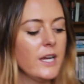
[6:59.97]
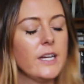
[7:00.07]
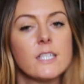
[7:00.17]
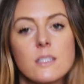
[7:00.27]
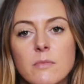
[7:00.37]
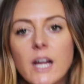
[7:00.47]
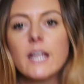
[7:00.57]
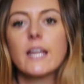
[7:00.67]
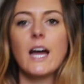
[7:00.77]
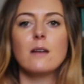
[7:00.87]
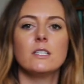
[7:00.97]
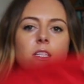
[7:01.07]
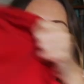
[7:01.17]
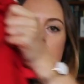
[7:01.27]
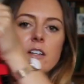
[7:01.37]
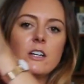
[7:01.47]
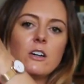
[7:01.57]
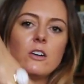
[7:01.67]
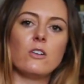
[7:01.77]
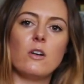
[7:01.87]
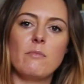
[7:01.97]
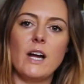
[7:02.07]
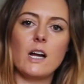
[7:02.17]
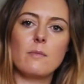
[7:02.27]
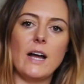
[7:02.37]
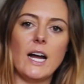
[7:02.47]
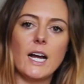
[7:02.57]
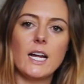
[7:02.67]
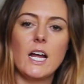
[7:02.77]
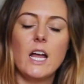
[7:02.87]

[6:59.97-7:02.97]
is my Cabin Zero backpack.